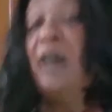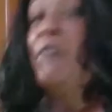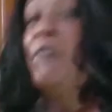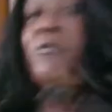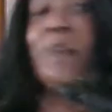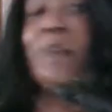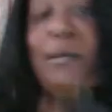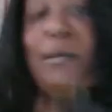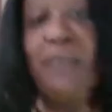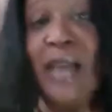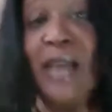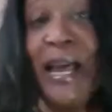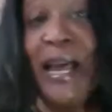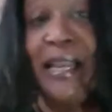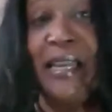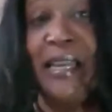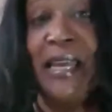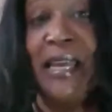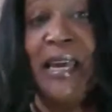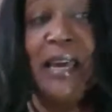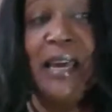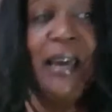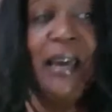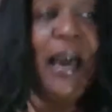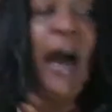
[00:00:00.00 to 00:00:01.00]
From that
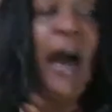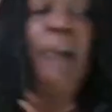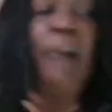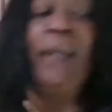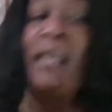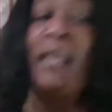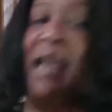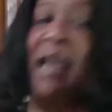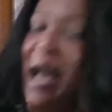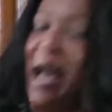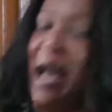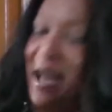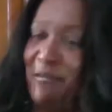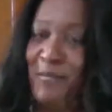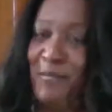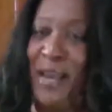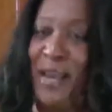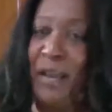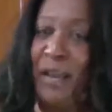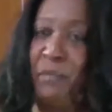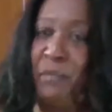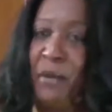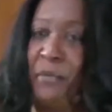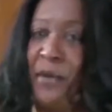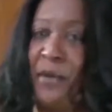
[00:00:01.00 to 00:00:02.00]
day, I mean, I have
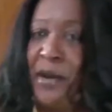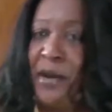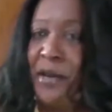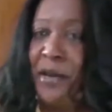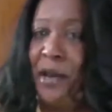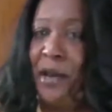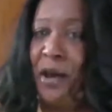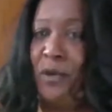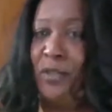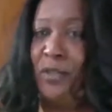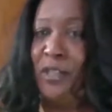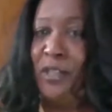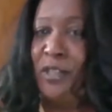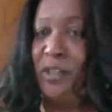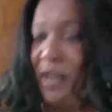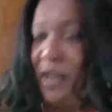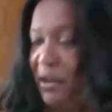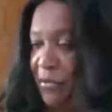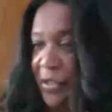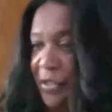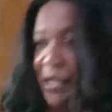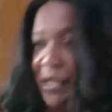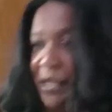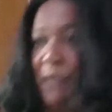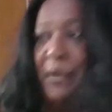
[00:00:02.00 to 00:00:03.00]
black pepper in the house, and
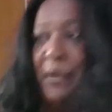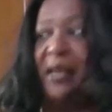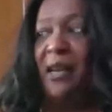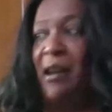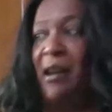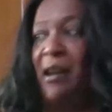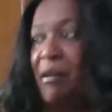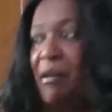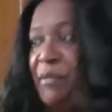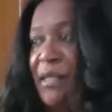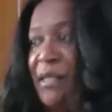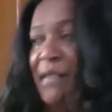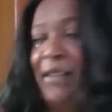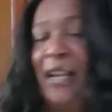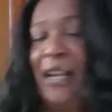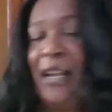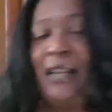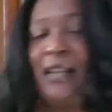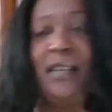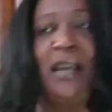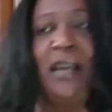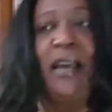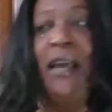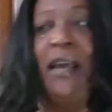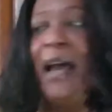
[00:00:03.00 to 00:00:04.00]
if somebody comes here
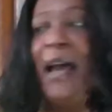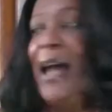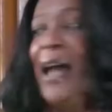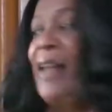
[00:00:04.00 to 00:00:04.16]
and I